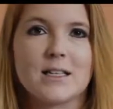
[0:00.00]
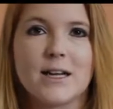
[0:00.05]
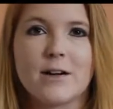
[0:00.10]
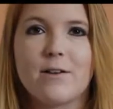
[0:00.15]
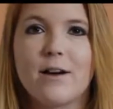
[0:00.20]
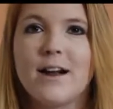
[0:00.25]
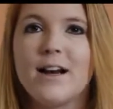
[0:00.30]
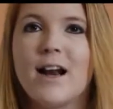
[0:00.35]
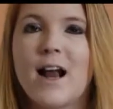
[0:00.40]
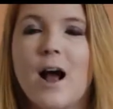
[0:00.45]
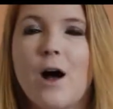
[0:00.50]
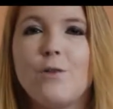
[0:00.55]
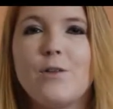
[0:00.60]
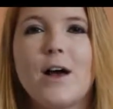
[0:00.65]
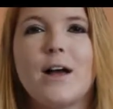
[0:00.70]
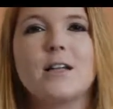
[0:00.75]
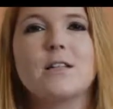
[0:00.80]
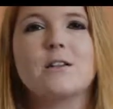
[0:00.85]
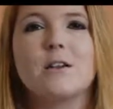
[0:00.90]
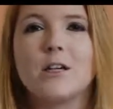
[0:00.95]
Like right now,
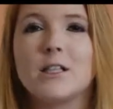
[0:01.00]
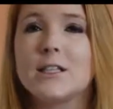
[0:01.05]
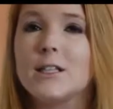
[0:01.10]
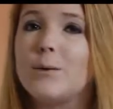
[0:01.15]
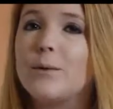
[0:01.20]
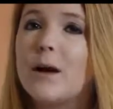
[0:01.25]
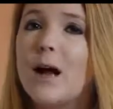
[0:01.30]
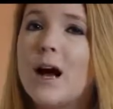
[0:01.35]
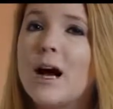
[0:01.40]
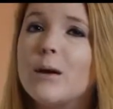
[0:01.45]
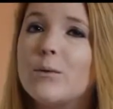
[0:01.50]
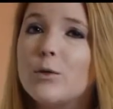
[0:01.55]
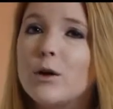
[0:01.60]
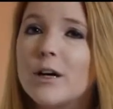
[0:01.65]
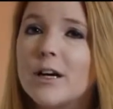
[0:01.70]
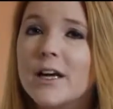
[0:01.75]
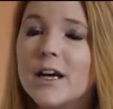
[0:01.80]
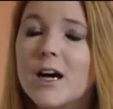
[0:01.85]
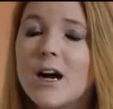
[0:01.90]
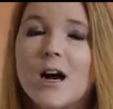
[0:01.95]
that is currently what I'm
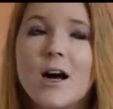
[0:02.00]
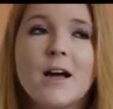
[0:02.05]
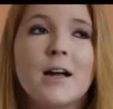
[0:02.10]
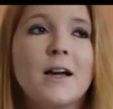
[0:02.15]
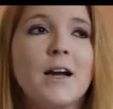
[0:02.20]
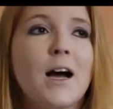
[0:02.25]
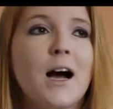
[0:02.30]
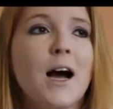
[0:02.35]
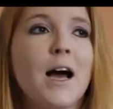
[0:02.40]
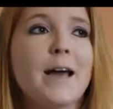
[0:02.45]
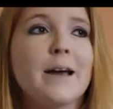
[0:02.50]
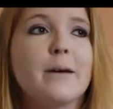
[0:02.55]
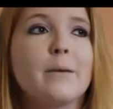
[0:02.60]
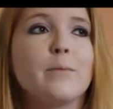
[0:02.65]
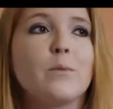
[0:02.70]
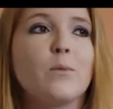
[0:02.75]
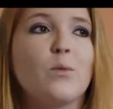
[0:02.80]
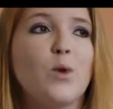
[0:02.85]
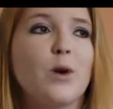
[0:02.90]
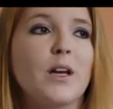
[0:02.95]
working on. I
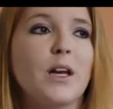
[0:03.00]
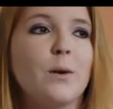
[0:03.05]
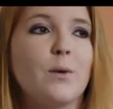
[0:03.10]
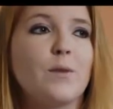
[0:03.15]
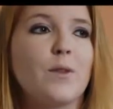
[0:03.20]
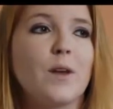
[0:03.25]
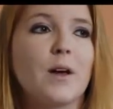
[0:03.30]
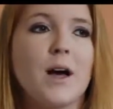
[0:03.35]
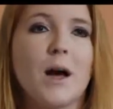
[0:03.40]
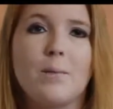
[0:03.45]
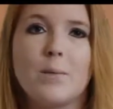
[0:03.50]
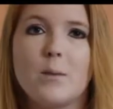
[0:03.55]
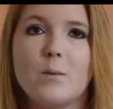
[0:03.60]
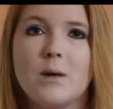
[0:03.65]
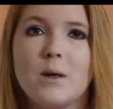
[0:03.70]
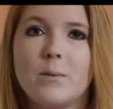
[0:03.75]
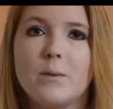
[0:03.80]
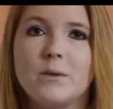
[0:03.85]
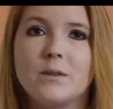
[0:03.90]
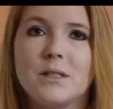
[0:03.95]
am working with a couple
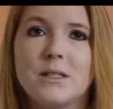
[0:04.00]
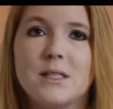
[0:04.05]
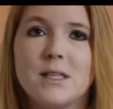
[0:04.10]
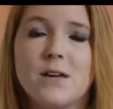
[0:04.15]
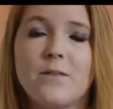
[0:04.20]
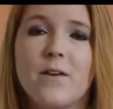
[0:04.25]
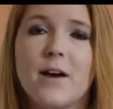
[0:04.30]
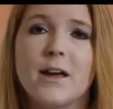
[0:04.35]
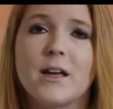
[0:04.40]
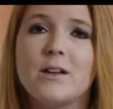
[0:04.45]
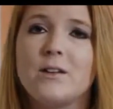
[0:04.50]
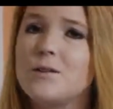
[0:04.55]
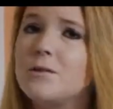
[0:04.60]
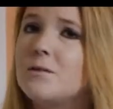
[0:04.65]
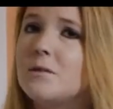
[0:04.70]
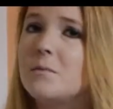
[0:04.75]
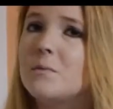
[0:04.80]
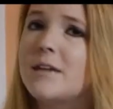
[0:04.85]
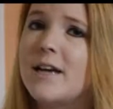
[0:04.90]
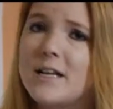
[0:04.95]
people to see if I can do
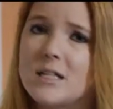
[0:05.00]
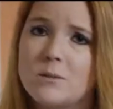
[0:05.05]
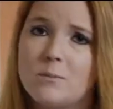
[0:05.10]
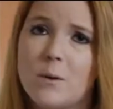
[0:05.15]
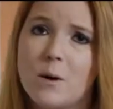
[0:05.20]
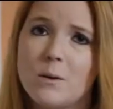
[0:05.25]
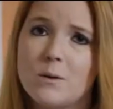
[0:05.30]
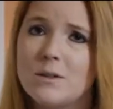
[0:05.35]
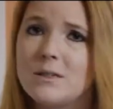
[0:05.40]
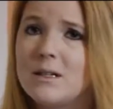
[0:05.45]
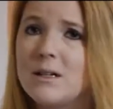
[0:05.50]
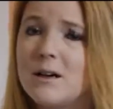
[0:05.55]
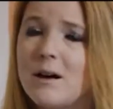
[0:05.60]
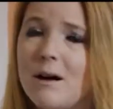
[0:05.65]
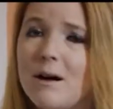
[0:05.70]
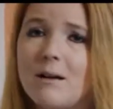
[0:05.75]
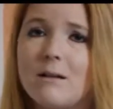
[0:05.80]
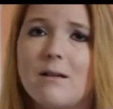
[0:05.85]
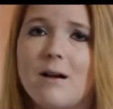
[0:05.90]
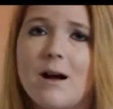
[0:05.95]
some guest posting
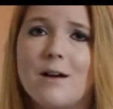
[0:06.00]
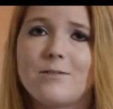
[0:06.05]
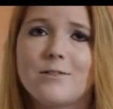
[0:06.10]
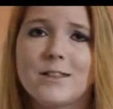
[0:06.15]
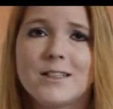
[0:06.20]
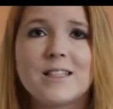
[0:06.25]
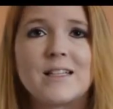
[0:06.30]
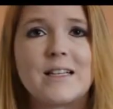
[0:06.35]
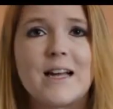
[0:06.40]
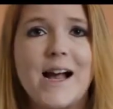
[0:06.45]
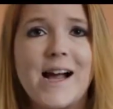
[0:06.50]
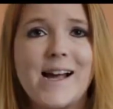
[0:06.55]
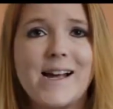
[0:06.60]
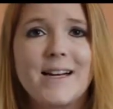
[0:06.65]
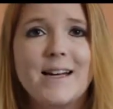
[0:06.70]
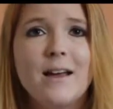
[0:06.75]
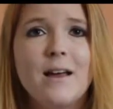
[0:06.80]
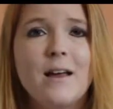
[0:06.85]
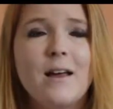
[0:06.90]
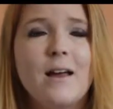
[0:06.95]
on graphic
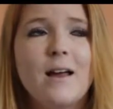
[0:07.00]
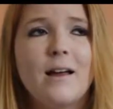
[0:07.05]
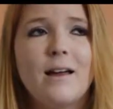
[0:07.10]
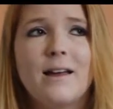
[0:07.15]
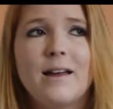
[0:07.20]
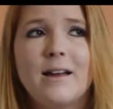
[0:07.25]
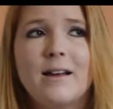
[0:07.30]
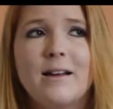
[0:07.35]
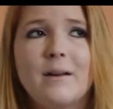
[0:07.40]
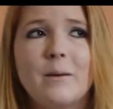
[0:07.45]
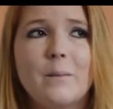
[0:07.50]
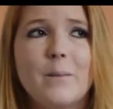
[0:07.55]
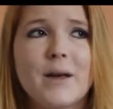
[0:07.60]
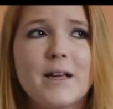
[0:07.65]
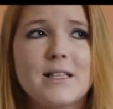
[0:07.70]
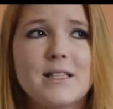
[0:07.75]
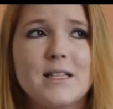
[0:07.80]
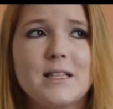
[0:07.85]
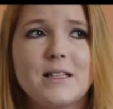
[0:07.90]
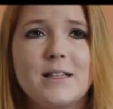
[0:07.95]
design, and
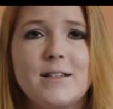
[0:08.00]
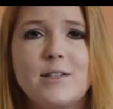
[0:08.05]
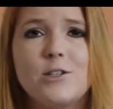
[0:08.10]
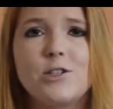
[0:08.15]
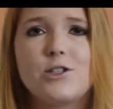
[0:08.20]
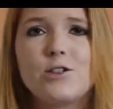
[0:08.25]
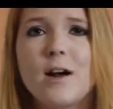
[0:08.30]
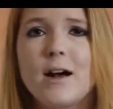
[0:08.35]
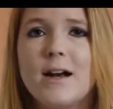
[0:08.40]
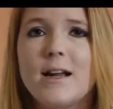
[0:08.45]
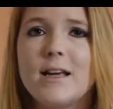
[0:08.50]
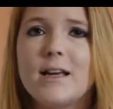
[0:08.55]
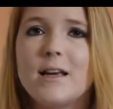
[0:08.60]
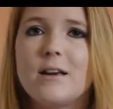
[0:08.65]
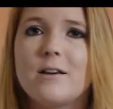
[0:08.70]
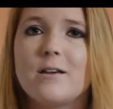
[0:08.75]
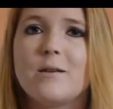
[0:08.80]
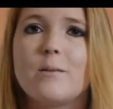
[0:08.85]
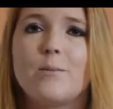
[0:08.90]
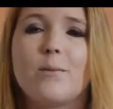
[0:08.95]
basically just try to
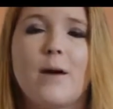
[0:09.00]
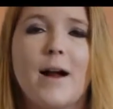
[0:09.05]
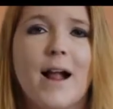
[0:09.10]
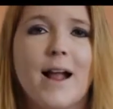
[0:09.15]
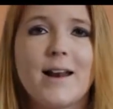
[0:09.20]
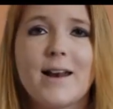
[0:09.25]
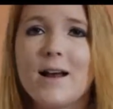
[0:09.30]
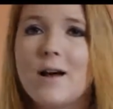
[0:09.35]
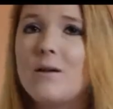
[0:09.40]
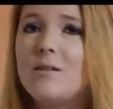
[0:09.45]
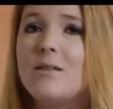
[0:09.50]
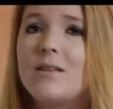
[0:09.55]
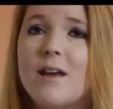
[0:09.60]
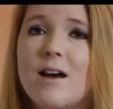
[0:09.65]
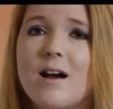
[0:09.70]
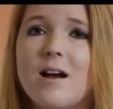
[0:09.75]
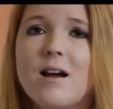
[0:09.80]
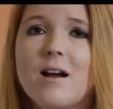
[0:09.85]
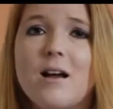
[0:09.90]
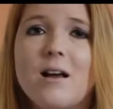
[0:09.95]
get your brand out
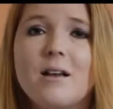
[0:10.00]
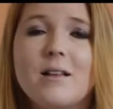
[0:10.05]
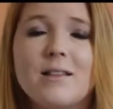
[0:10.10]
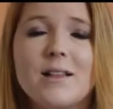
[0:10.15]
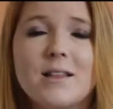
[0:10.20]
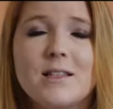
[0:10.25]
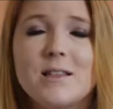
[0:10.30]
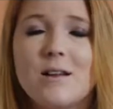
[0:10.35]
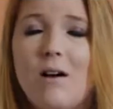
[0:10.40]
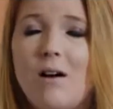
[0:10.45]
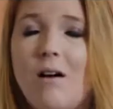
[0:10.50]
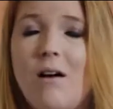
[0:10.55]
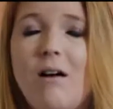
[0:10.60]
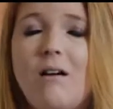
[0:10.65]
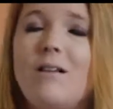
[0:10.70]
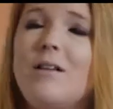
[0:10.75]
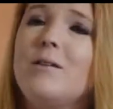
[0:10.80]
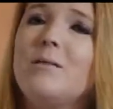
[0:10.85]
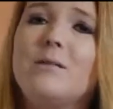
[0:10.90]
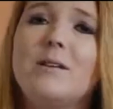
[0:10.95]
there. That's
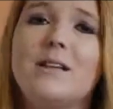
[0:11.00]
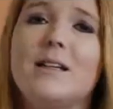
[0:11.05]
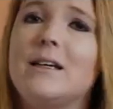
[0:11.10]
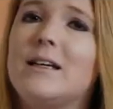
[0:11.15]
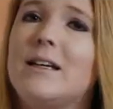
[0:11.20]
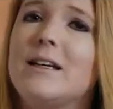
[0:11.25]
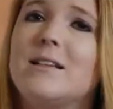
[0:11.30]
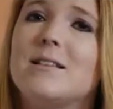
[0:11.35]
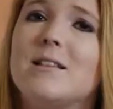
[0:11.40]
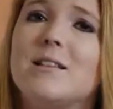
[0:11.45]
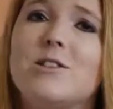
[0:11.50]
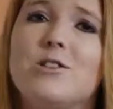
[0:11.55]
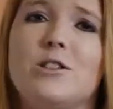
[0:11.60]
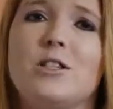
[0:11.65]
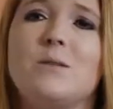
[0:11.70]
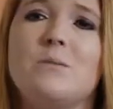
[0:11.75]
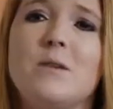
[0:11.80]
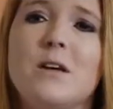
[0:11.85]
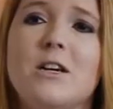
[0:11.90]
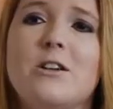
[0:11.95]
all it really is
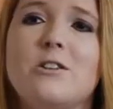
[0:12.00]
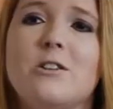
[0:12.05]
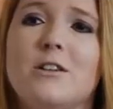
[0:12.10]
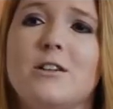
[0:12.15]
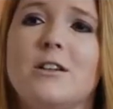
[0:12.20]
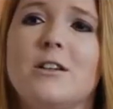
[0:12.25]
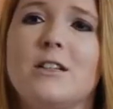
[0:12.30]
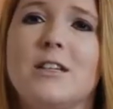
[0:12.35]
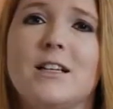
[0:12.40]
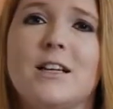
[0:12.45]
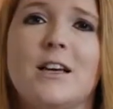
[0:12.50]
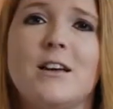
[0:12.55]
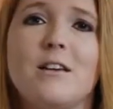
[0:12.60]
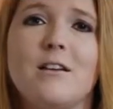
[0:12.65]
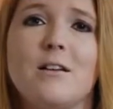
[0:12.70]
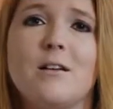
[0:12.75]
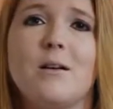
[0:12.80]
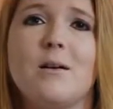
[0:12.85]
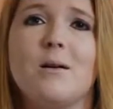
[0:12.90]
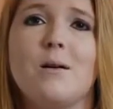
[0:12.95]
just make sure to get
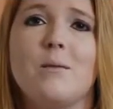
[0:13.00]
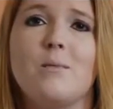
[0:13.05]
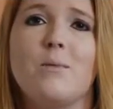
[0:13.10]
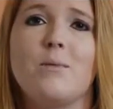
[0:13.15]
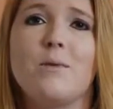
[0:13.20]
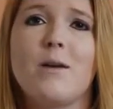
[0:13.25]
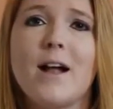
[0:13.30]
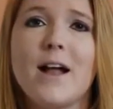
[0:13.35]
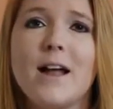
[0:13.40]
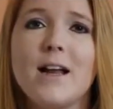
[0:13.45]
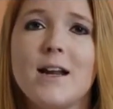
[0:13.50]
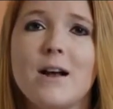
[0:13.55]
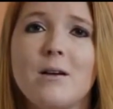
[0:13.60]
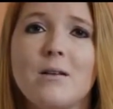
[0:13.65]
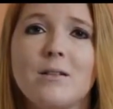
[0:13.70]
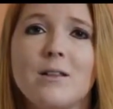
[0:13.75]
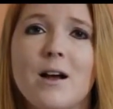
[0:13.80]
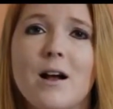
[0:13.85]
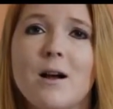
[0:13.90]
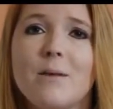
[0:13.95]
your brand
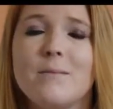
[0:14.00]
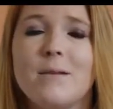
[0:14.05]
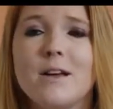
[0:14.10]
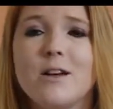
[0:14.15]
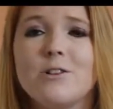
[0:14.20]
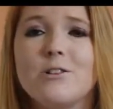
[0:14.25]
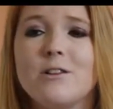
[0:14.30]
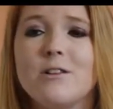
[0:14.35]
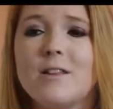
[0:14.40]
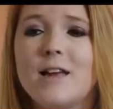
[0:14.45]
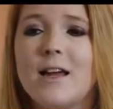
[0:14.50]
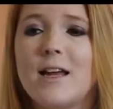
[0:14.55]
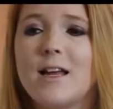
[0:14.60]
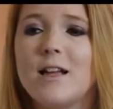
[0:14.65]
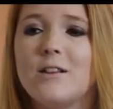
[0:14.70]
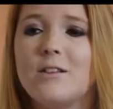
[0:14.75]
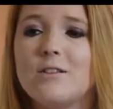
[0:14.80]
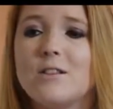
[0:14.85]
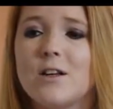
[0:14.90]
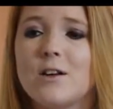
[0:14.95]
out there, make sure that
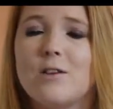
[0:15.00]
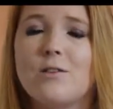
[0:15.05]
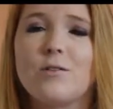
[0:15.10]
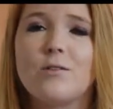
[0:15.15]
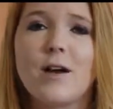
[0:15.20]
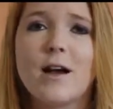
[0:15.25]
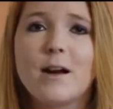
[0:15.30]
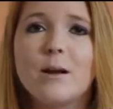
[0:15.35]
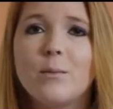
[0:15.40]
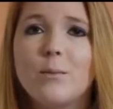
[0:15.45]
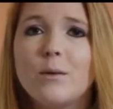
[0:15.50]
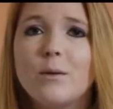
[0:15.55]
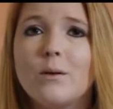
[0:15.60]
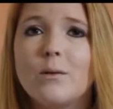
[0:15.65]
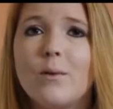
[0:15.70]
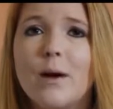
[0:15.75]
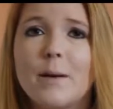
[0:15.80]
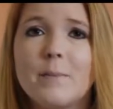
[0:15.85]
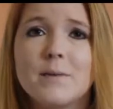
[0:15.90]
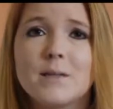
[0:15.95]
it's a
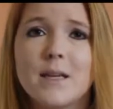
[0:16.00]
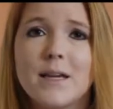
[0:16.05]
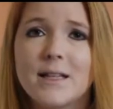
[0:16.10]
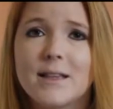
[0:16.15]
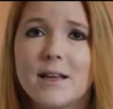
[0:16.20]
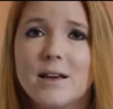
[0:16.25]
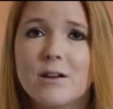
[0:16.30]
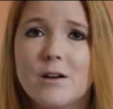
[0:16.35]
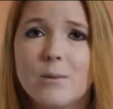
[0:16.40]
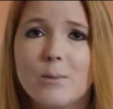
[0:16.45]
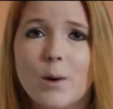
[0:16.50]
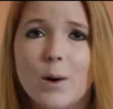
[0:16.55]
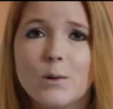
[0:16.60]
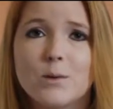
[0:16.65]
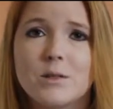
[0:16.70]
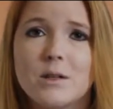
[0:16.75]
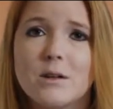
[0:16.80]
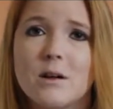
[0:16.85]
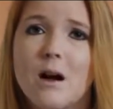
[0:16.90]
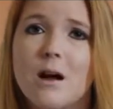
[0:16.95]
credible website that you're
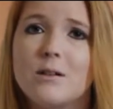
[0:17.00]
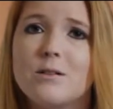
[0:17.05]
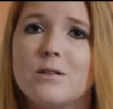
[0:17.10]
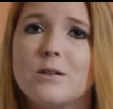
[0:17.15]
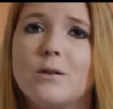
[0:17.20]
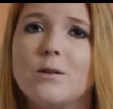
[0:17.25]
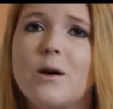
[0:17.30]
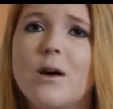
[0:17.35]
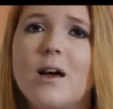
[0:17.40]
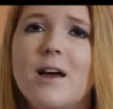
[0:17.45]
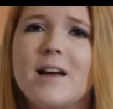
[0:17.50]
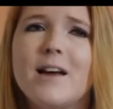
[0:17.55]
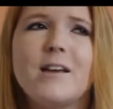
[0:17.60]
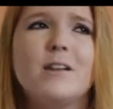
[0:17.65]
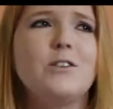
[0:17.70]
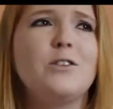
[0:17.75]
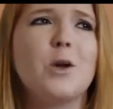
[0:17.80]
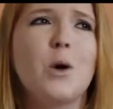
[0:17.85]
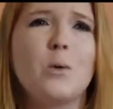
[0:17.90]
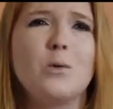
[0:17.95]
posting onto,
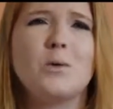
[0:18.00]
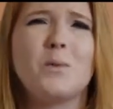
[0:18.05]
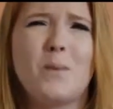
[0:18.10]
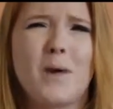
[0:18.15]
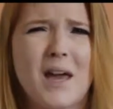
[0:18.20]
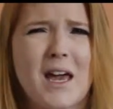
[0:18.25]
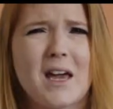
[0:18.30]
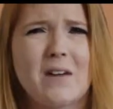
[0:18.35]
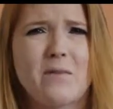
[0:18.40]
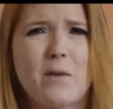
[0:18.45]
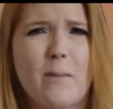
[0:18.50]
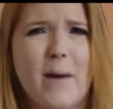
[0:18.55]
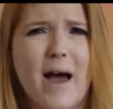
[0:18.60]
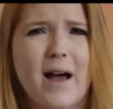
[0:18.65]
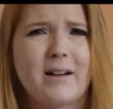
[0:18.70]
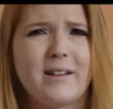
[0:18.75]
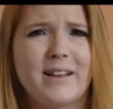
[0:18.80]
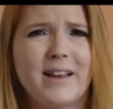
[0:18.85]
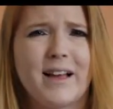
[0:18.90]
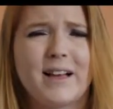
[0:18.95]
and don't pay for
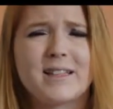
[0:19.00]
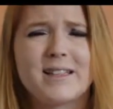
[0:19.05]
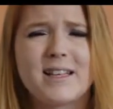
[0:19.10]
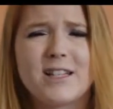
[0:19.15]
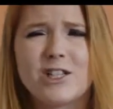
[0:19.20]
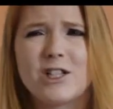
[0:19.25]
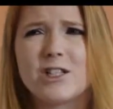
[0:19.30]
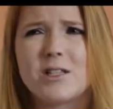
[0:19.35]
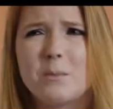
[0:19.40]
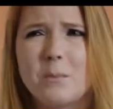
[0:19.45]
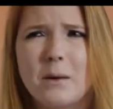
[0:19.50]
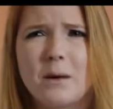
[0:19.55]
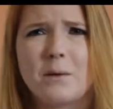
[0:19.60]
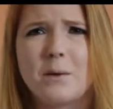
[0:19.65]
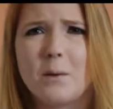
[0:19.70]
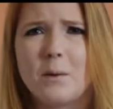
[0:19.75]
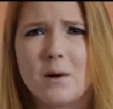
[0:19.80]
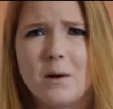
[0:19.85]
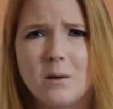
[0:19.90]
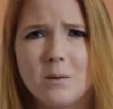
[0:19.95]
backlinks. That's just a big
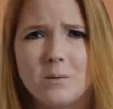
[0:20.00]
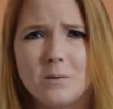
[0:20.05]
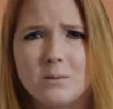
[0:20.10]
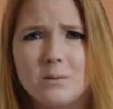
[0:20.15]
no-no.